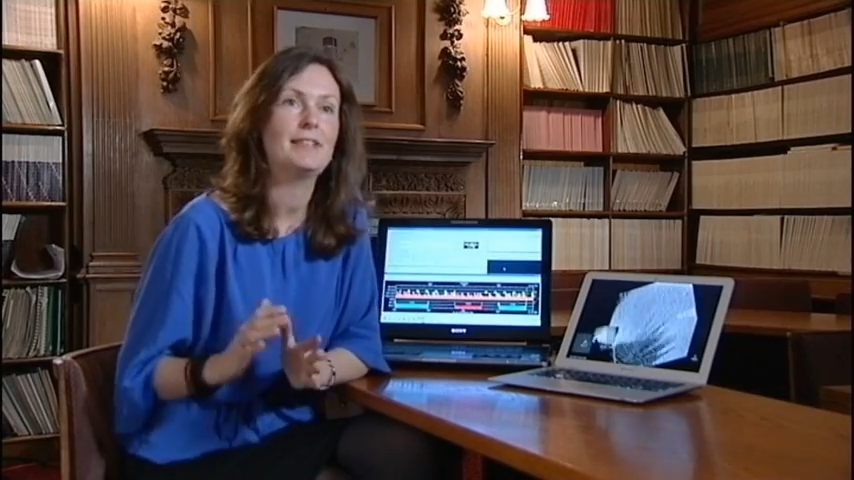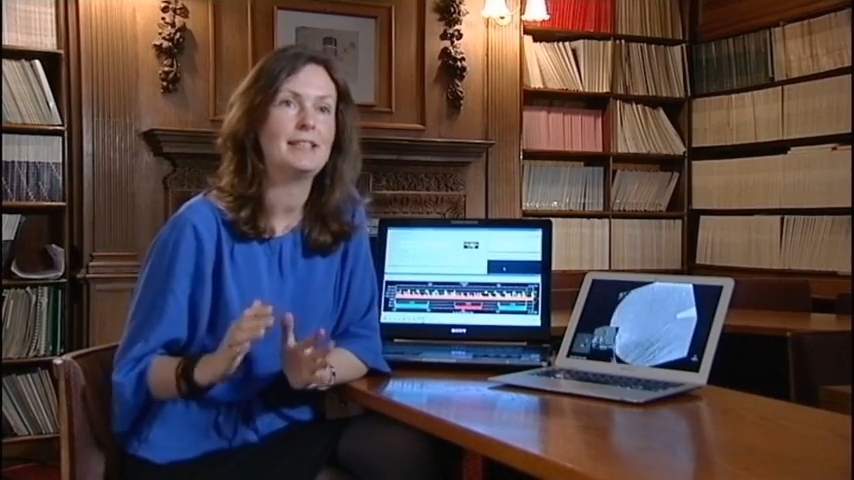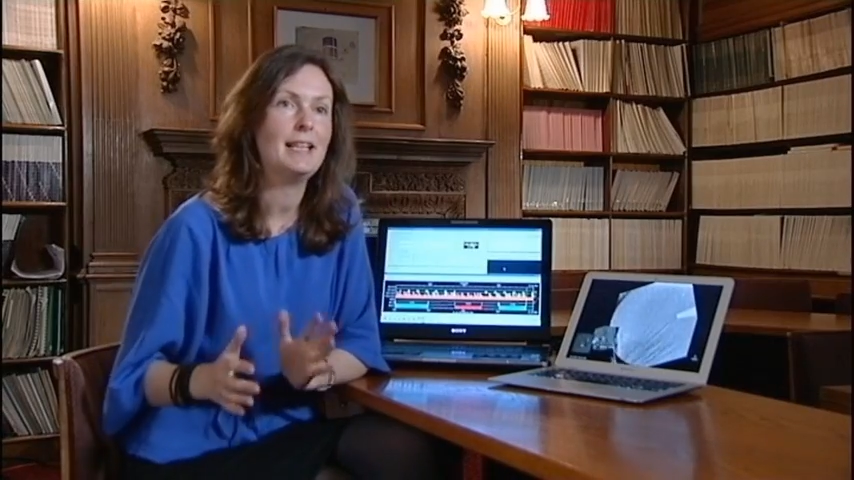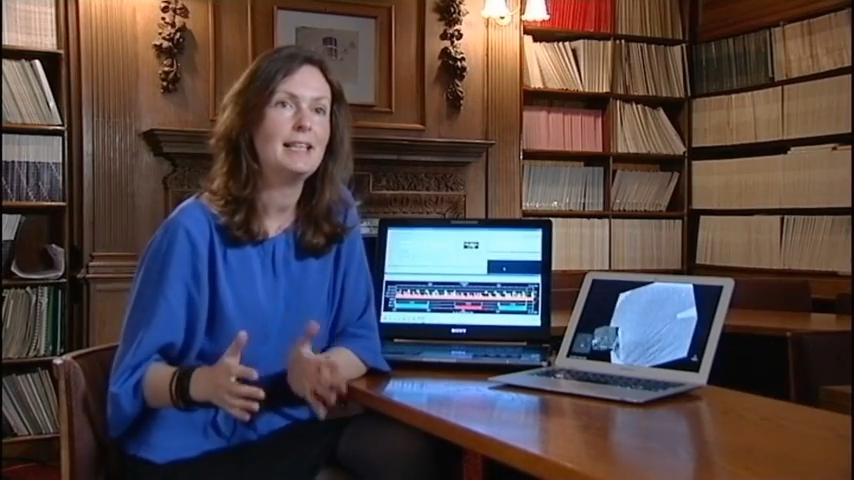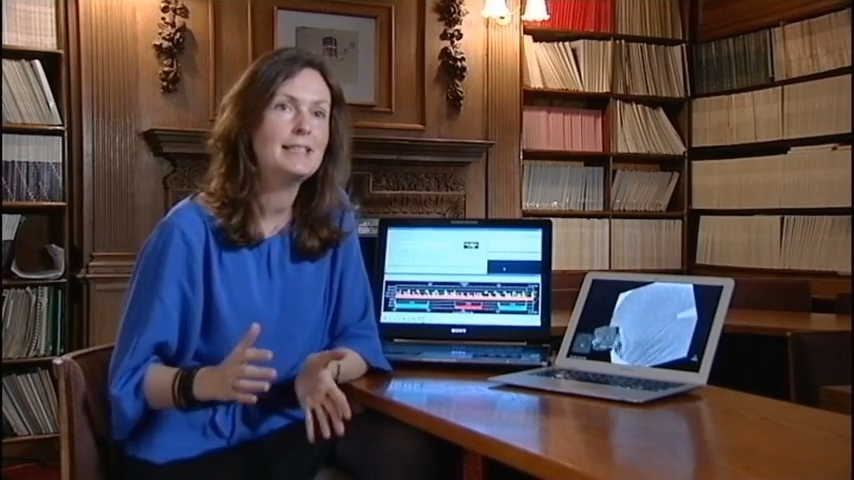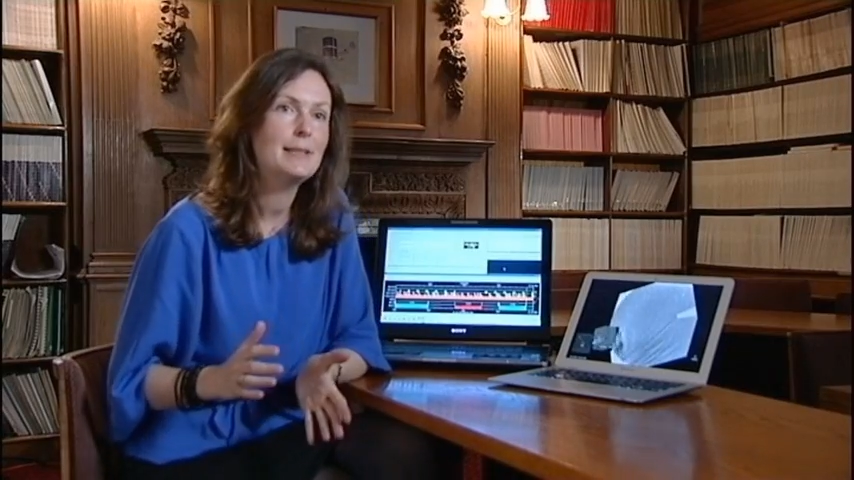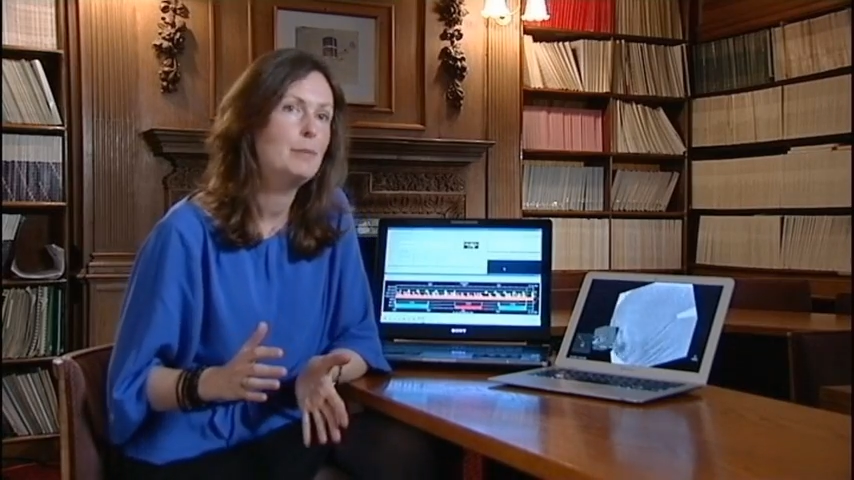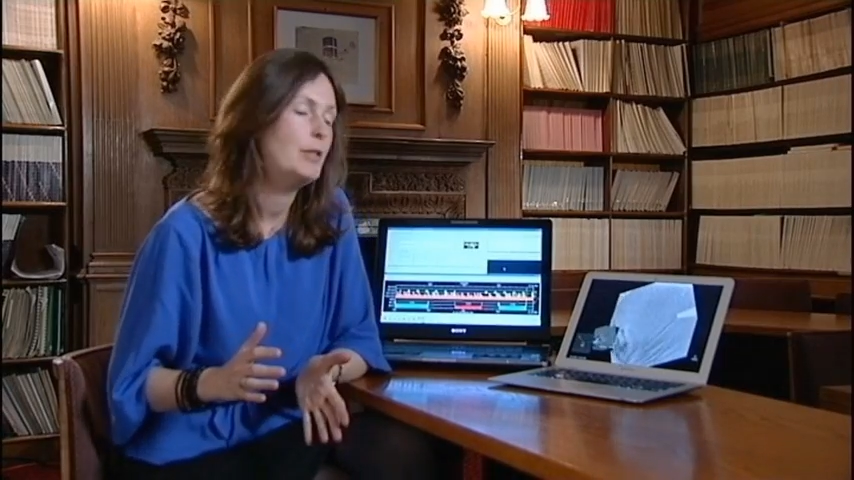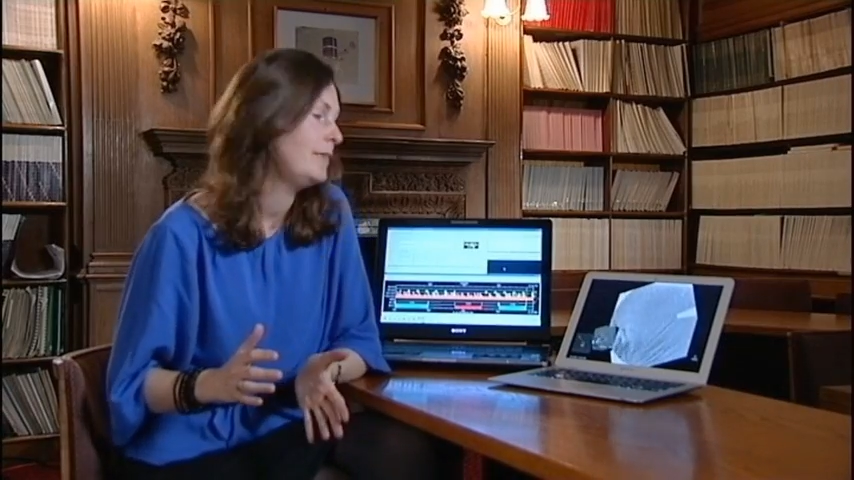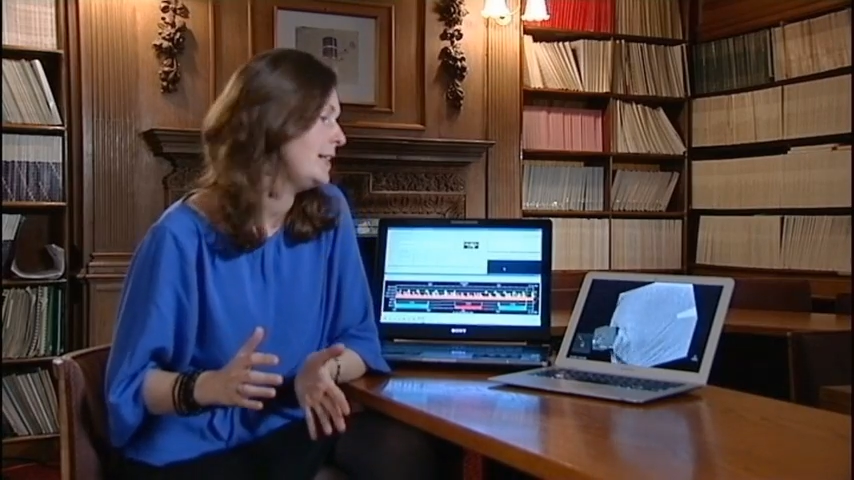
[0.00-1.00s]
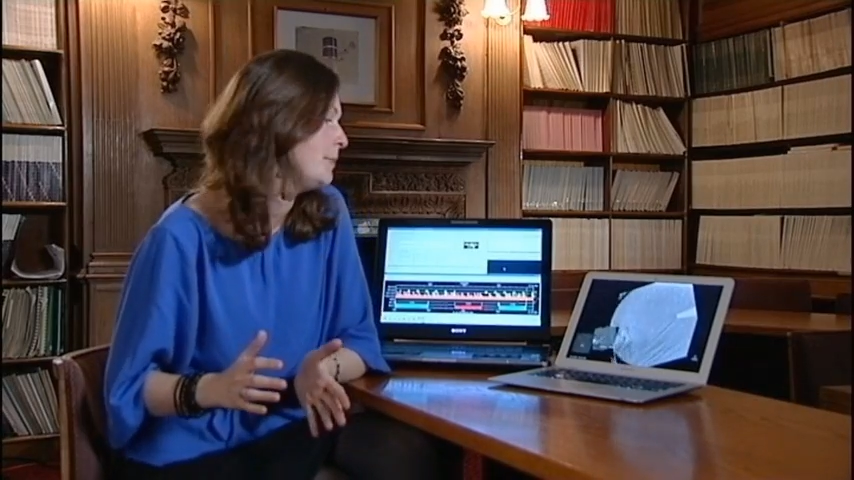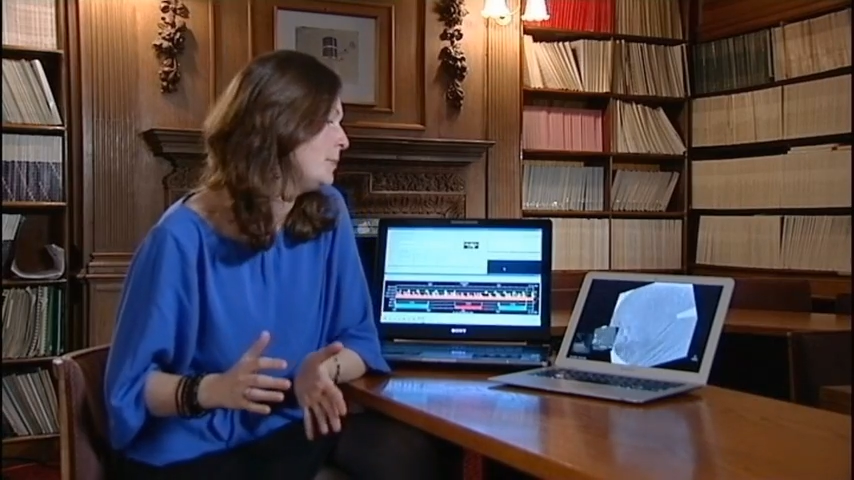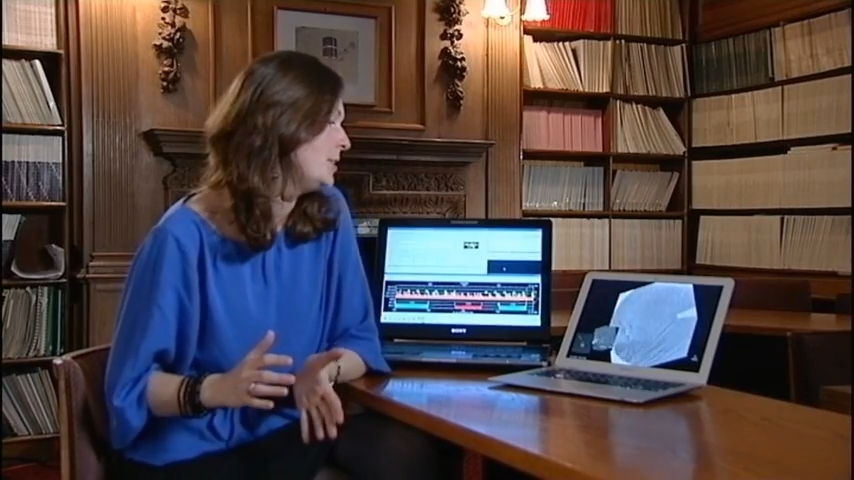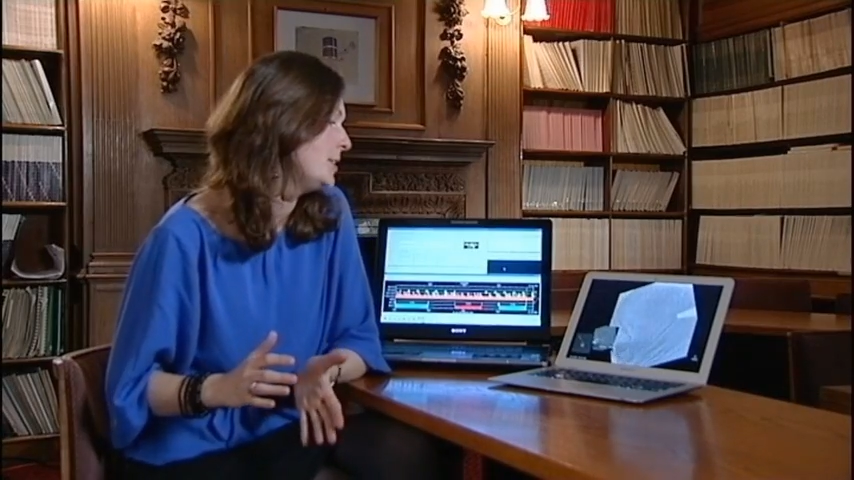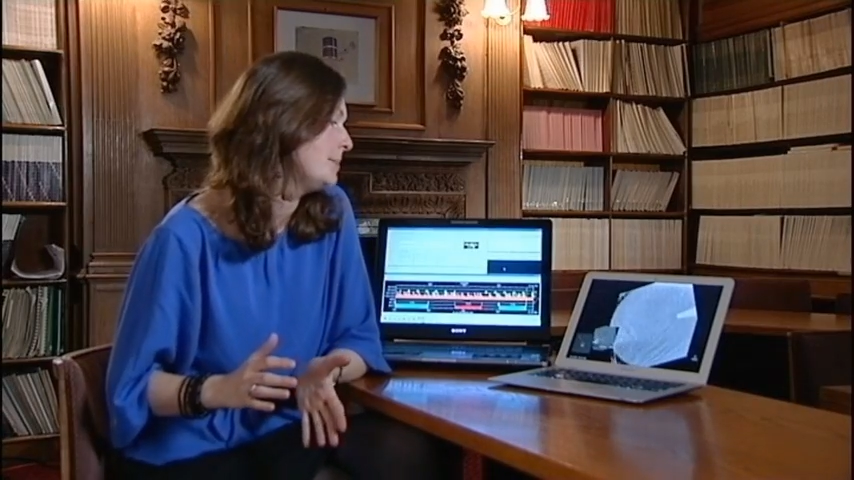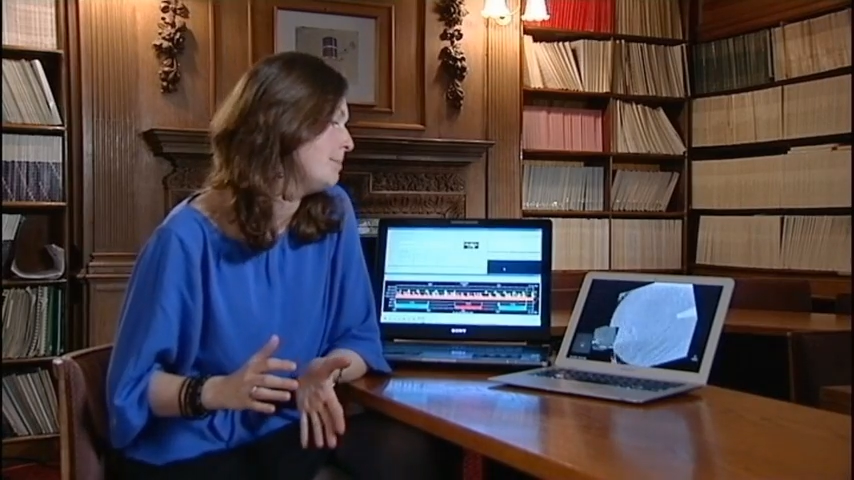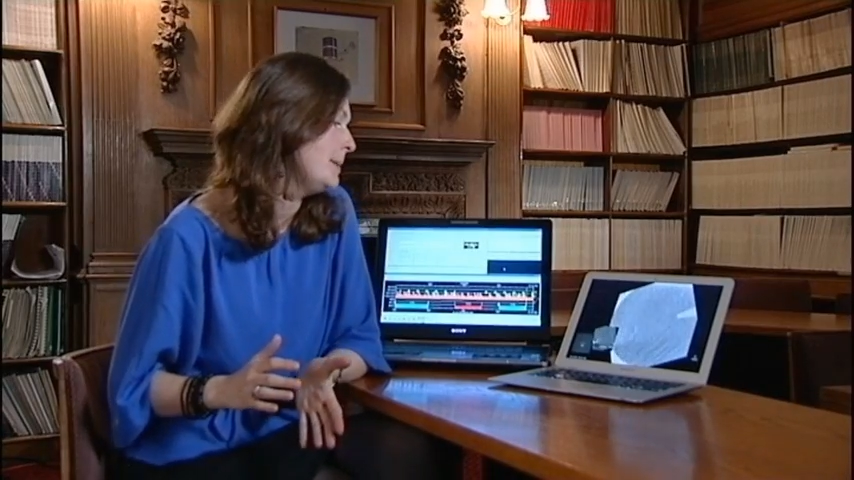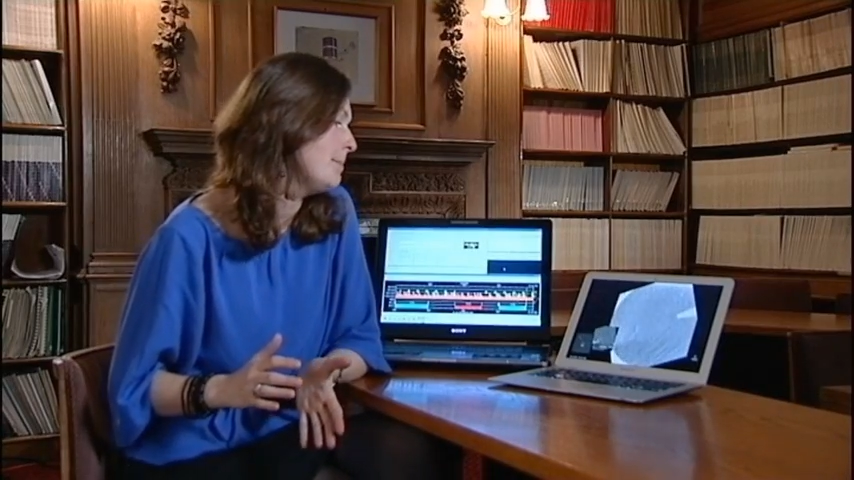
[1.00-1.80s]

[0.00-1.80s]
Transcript: fantastic movie which has